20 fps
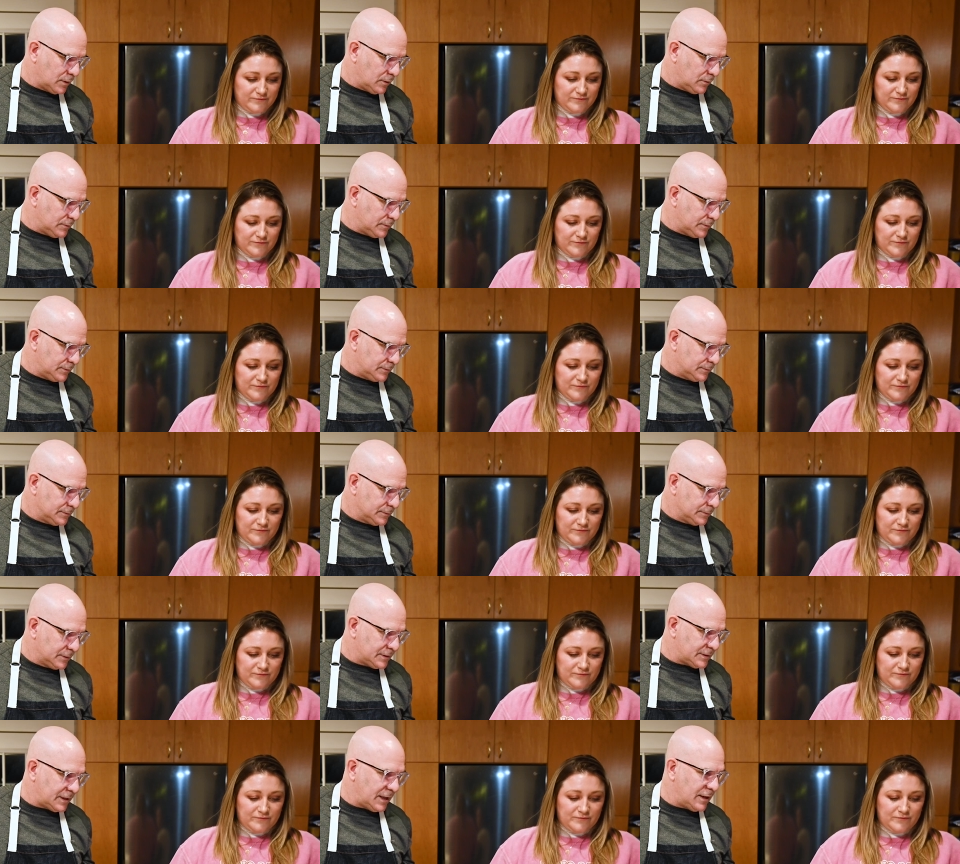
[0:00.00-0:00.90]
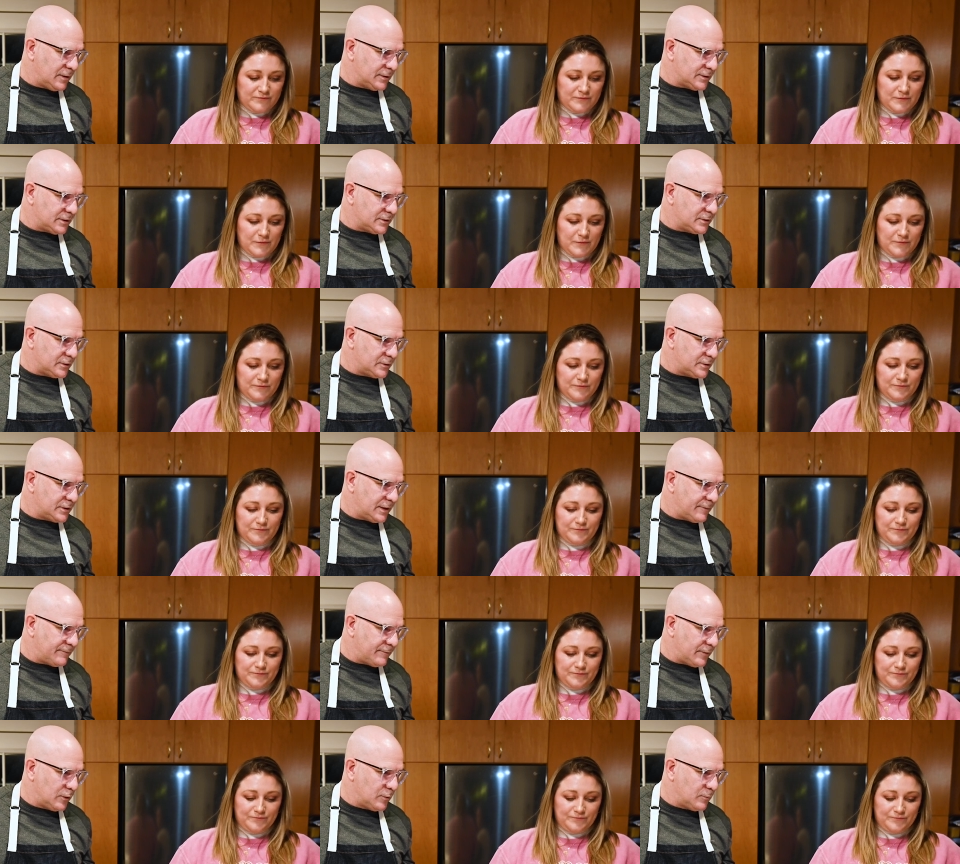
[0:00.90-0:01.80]
Speaker 1: cold. Because I always
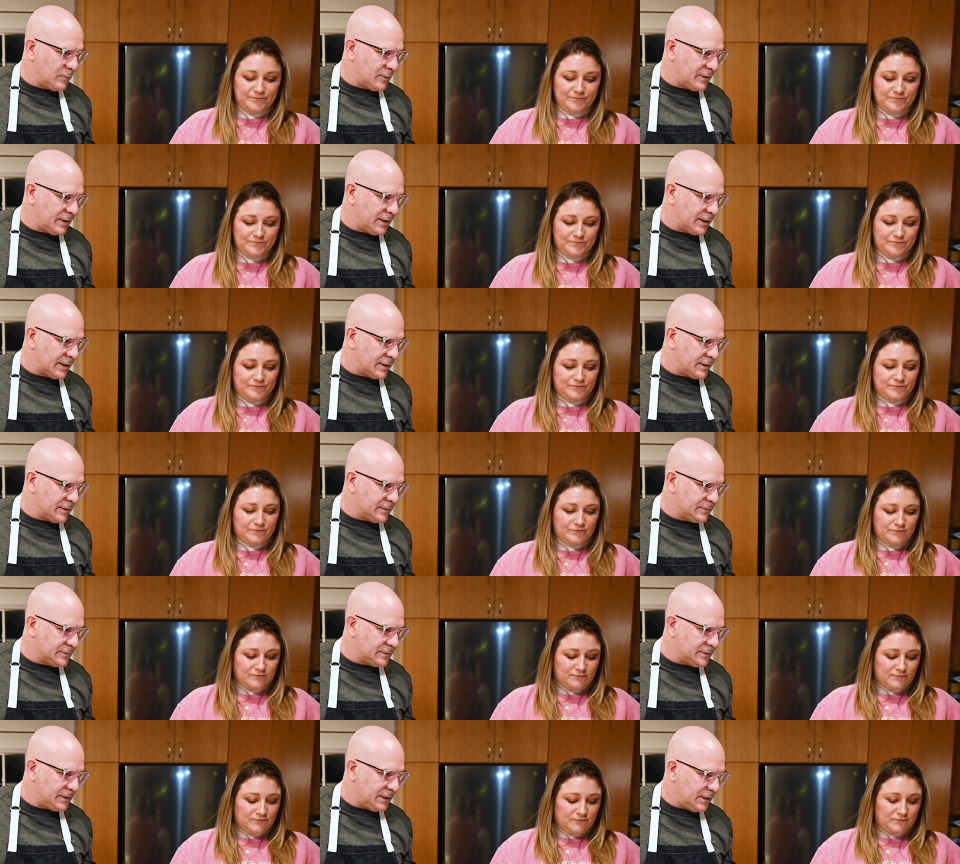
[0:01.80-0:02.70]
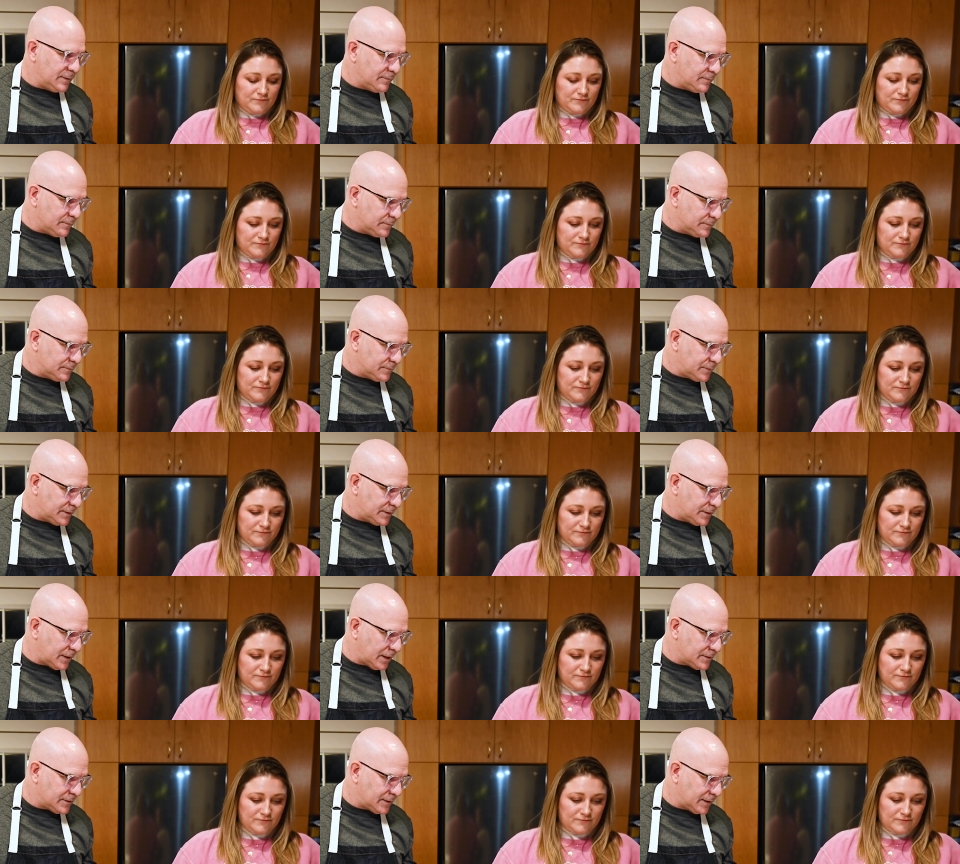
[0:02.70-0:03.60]
associate foam with like steam, but
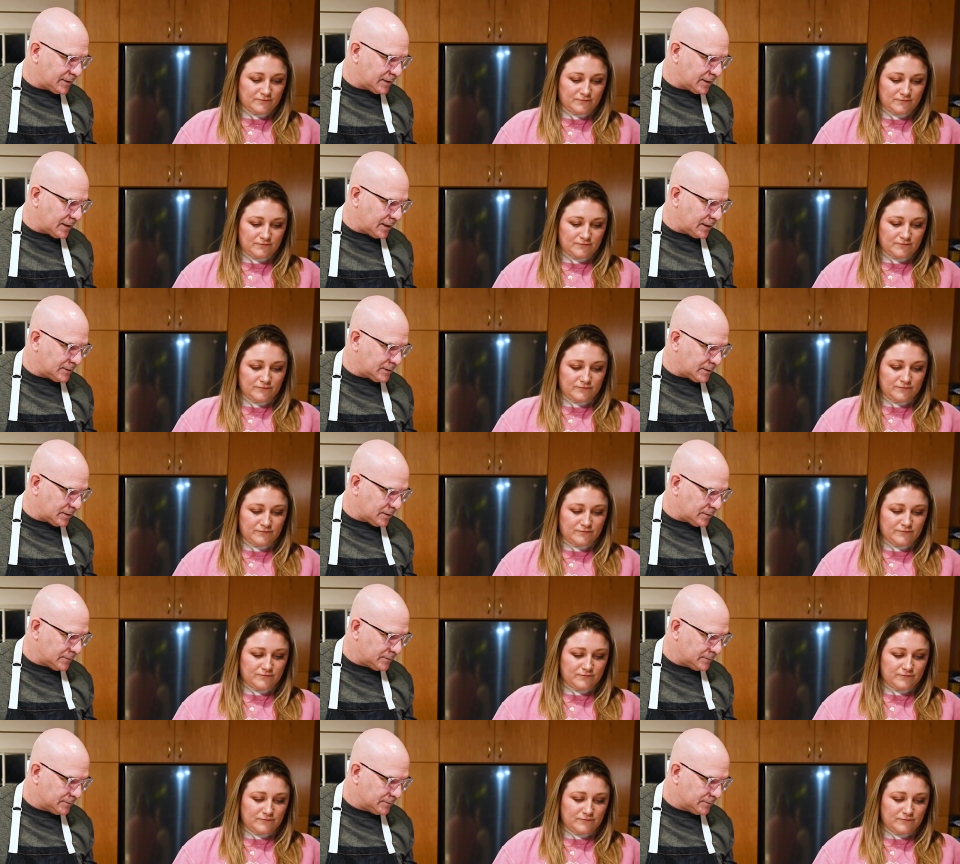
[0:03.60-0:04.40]
that's not the case here.